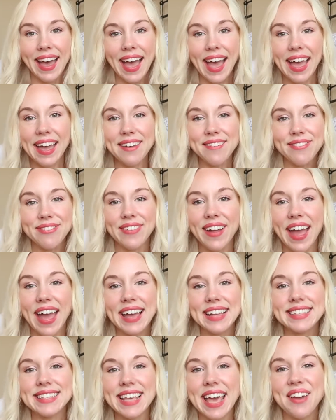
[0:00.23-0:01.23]
Hi
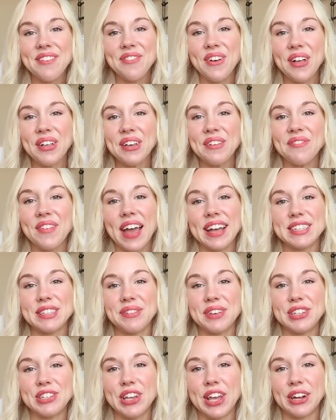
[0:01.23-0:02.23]
friends and welcome back to
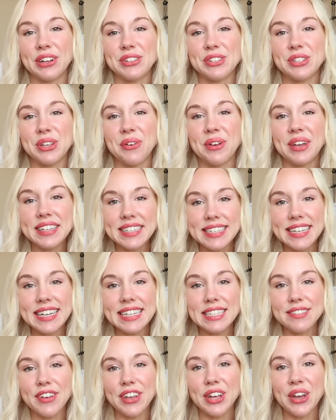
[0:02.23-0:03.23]
my channel. So in
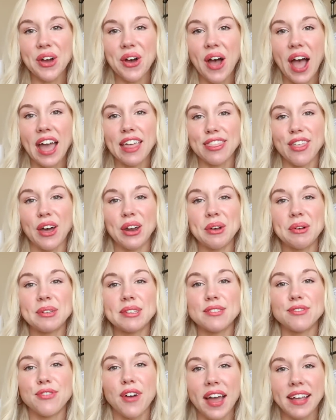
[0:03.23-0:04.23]
today's video, I thought it
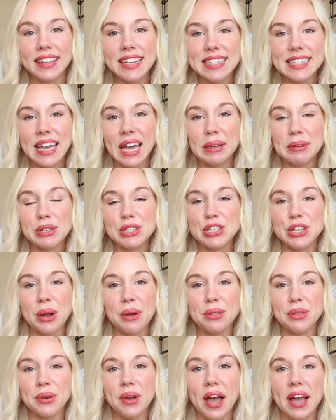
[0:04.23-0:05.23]
was finally time to
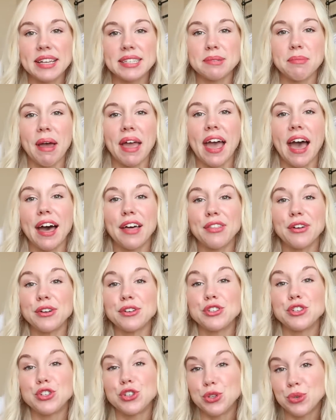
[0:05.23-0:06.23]
share with you guys my
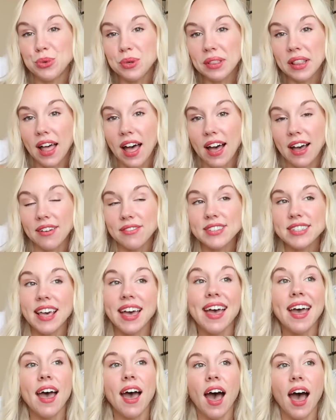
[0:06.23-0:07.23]
other two loves.
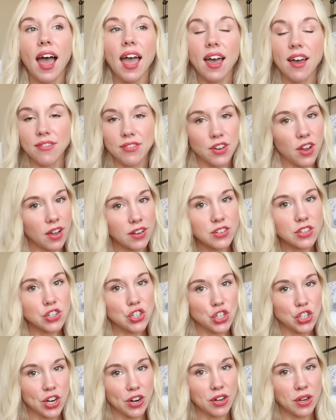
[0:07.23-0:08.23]
I have not
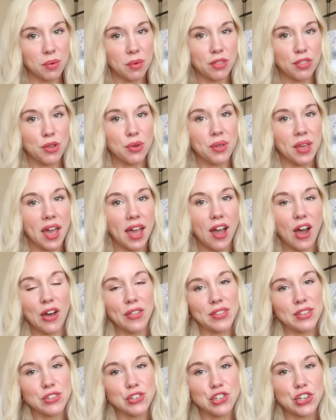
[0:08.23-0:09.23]
shared it with you yet
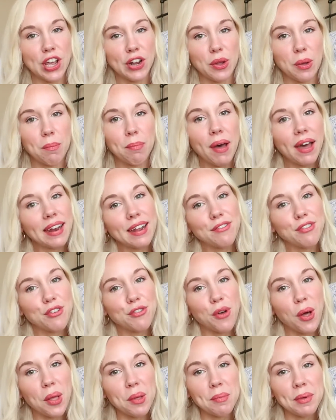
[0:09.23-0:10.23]
on this channel, but if you
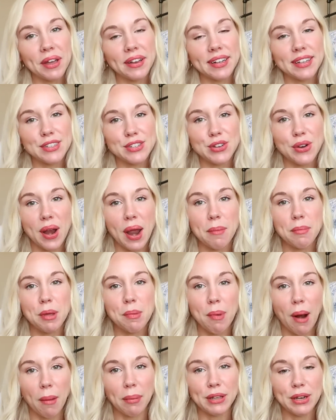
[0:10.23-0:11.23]
follow me on Instagram, you
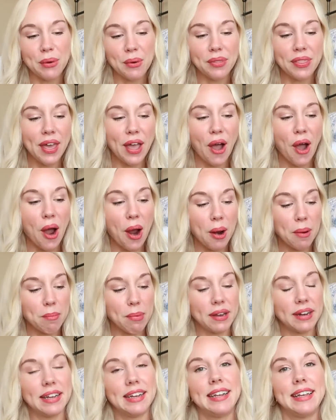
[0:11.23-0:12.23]
probably know what they are,
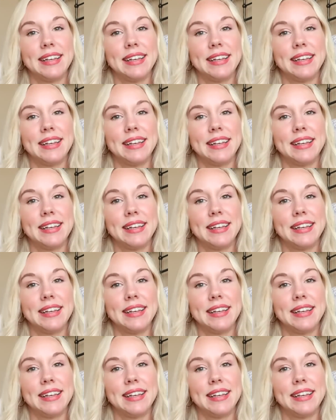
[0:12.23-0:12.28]
but it